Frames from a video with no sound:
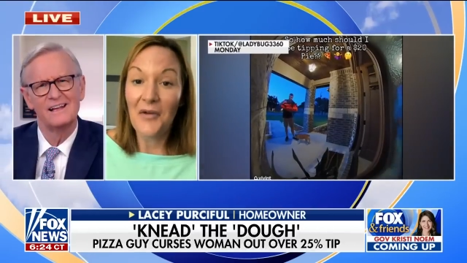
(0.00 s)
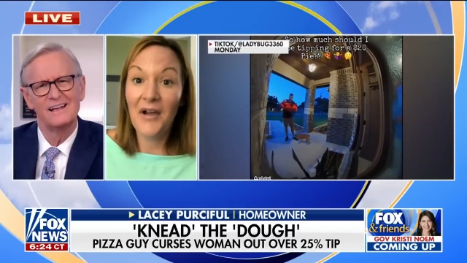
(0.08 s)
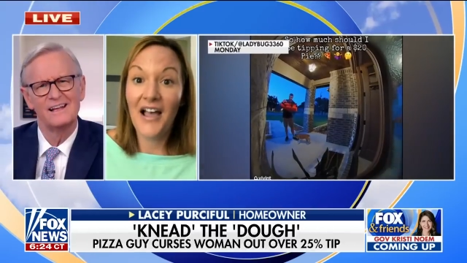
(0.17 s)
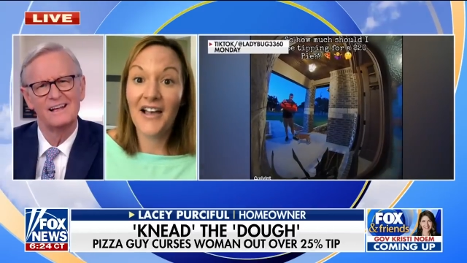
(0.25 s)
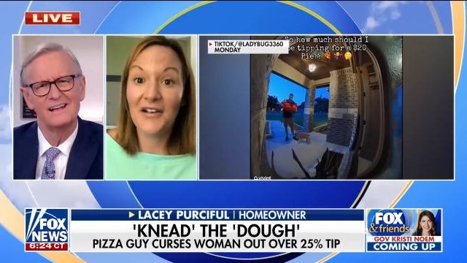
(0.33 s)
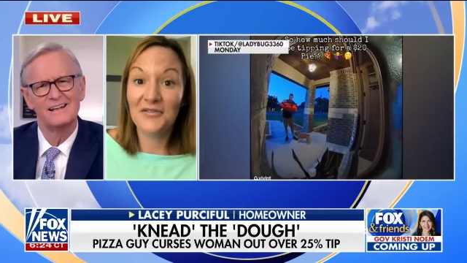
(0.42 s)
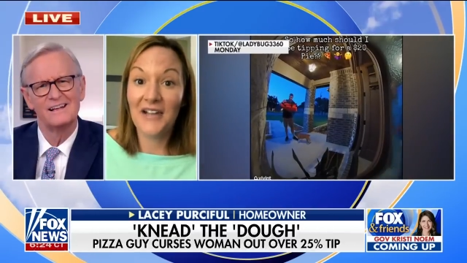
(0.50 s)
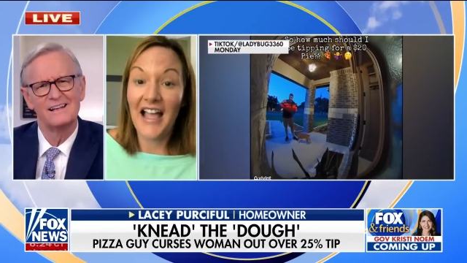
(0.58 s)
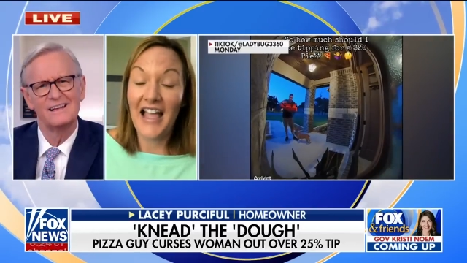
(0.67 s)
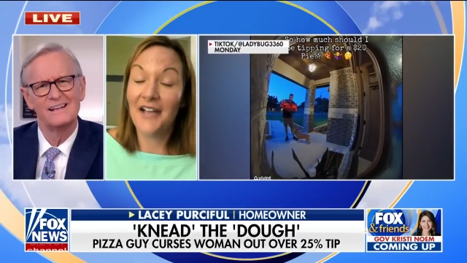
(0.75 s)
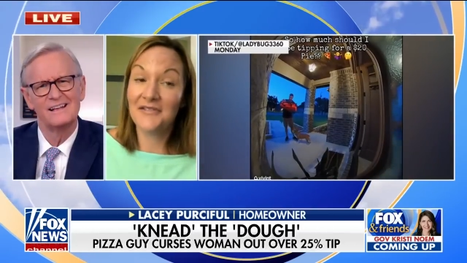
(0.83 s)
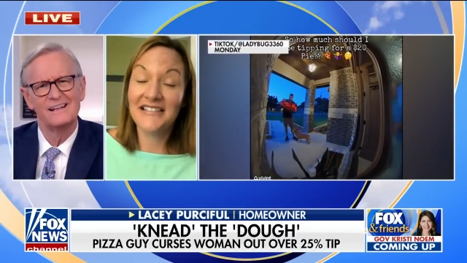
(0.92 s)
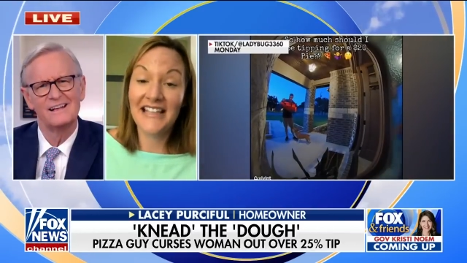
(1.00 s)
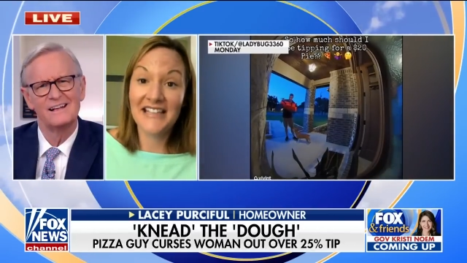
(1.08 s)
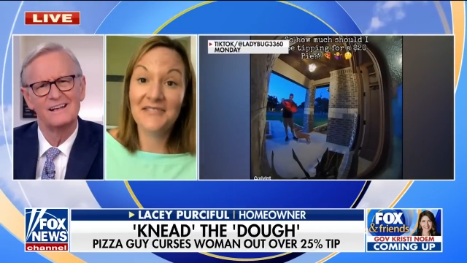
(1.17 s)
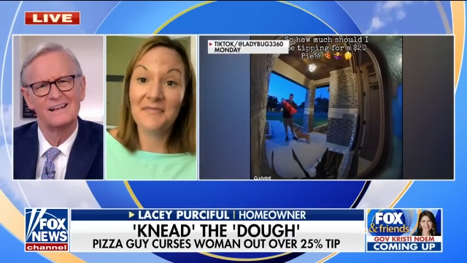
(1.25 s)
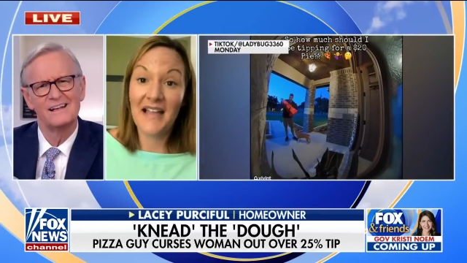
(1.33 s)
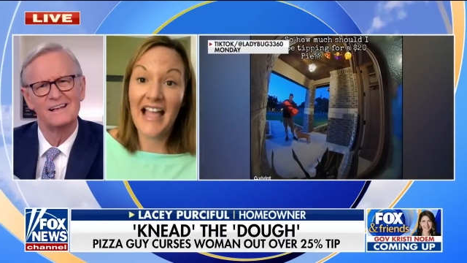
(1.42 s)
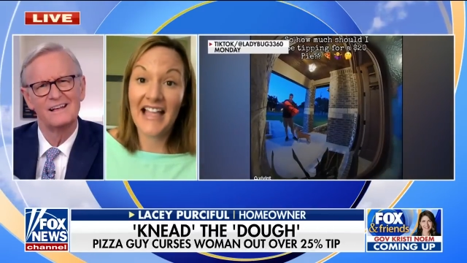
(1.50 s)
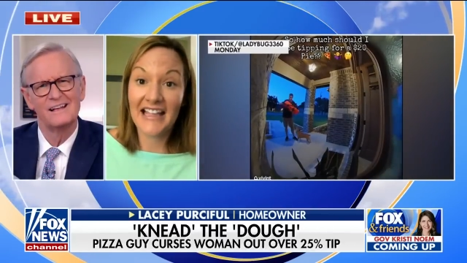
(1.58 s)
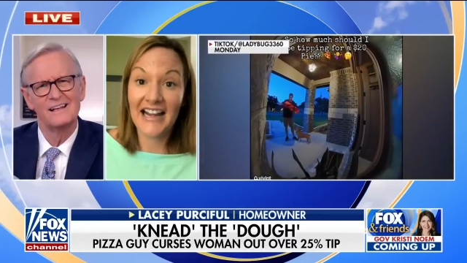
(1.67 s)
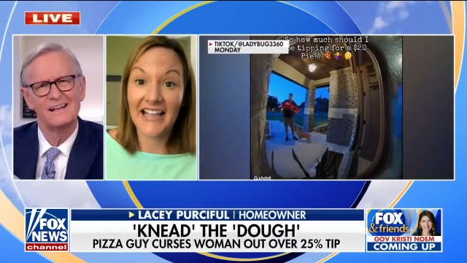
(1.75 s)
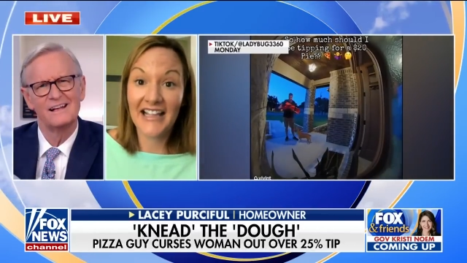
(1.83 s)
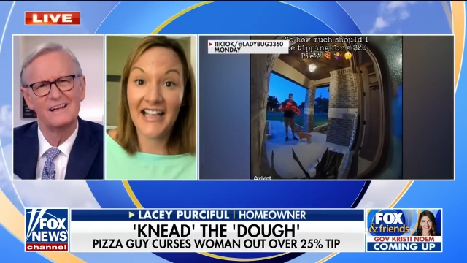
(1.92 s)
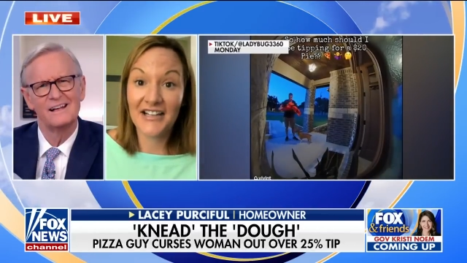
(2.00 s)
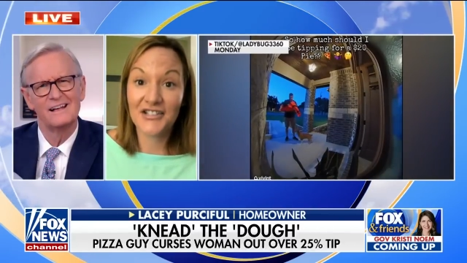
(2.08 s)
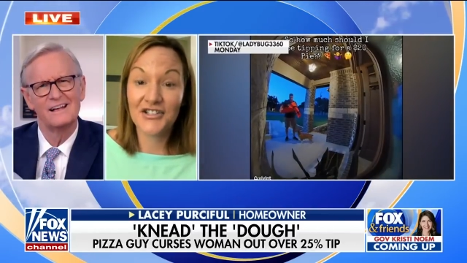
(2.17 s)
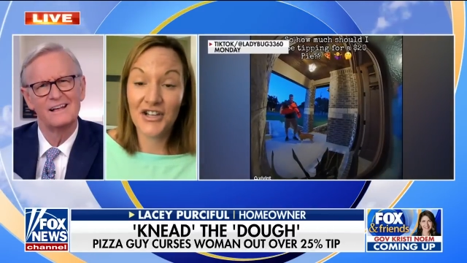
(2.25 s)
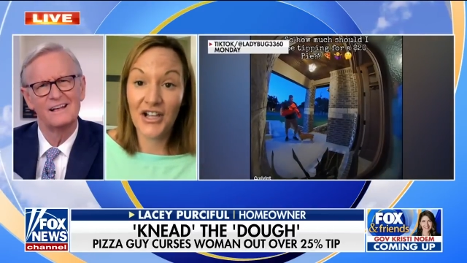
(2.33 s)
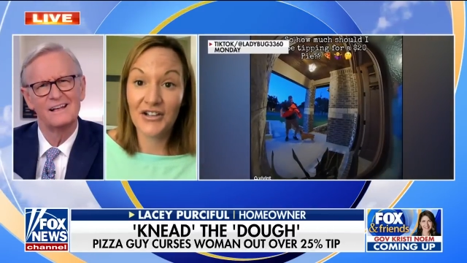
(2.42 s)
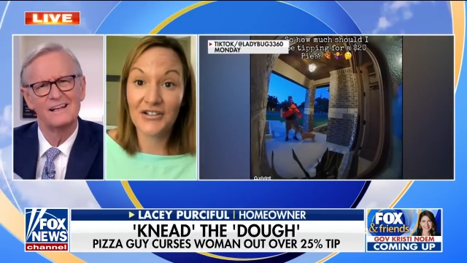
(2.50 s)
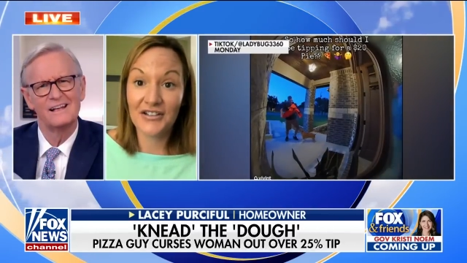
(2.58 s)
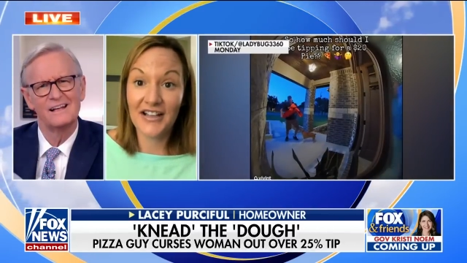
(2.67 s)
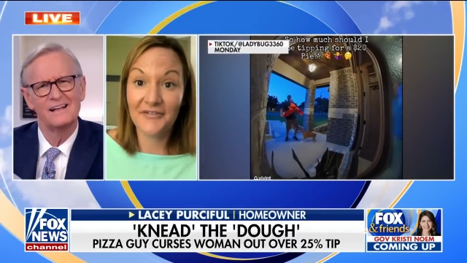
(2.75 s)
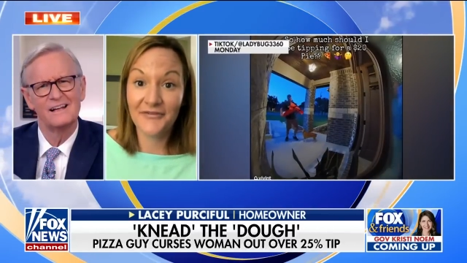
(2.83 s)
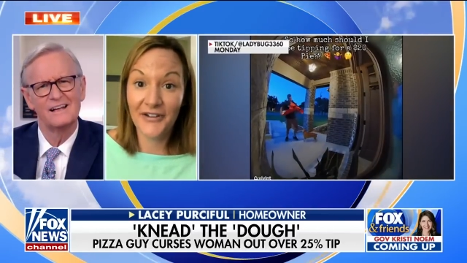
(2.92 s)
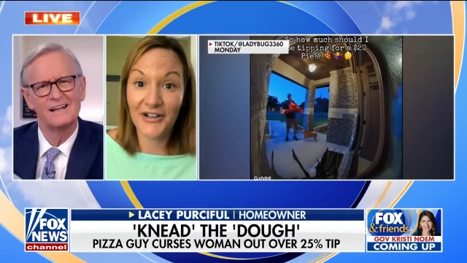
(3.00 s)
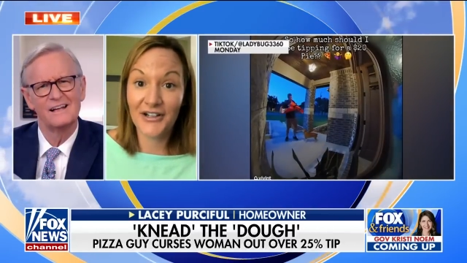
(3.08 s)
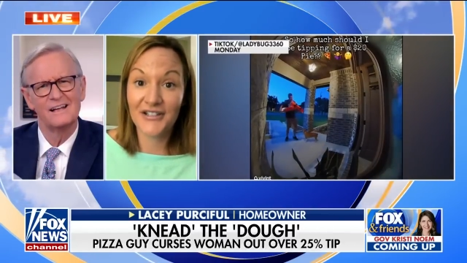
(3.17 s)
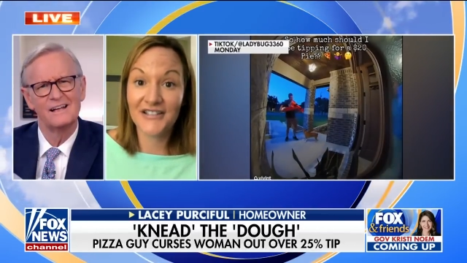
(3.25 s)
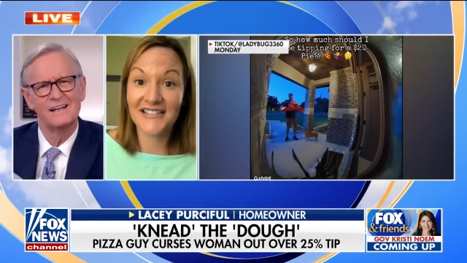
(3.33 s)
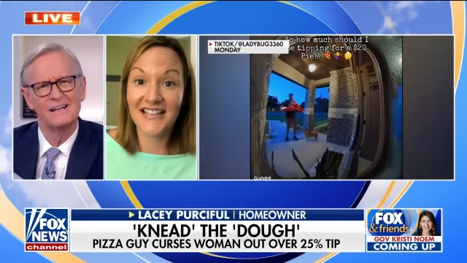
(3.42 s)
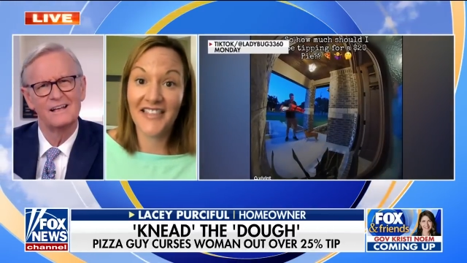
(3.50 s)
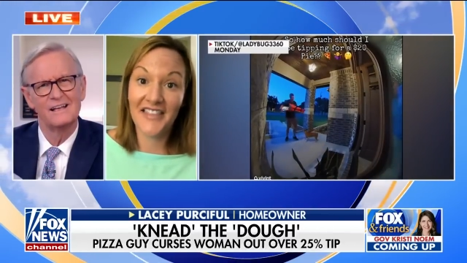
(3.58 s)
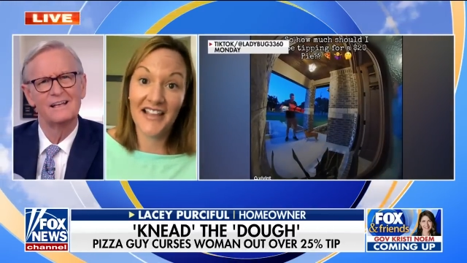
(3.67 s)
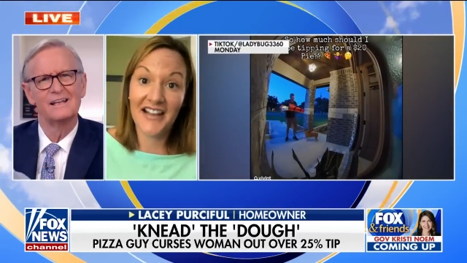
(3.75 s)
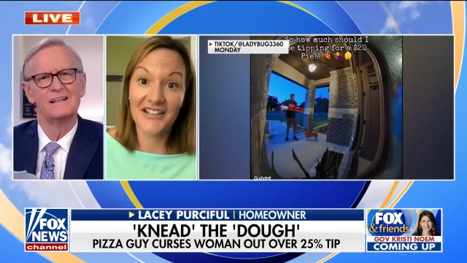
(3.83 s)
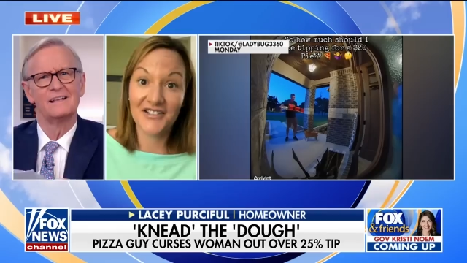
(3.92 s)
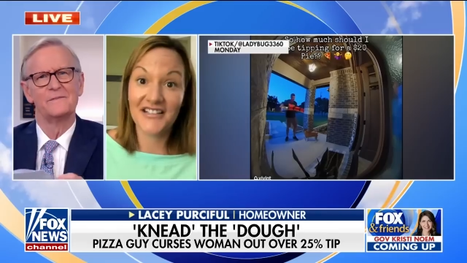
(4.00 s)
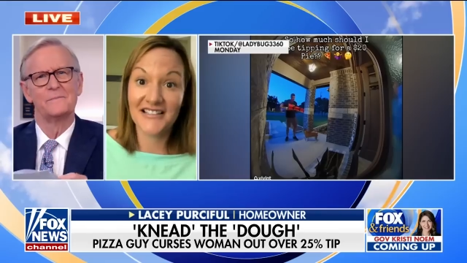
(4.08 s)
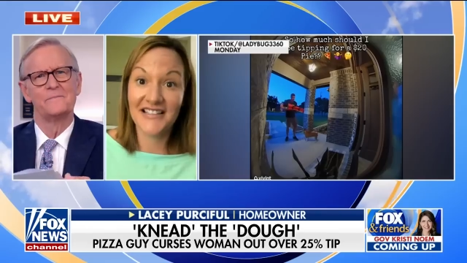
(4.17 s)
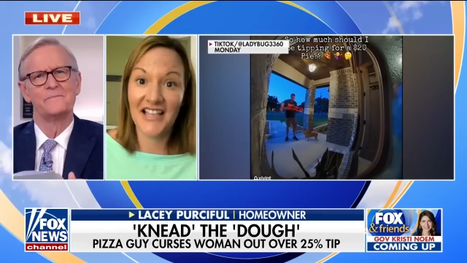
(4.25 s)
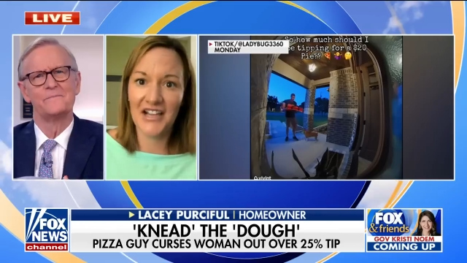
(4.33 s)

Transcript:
Speaker 1: Well, I was taken back and I kind of chuckle at first, and then I just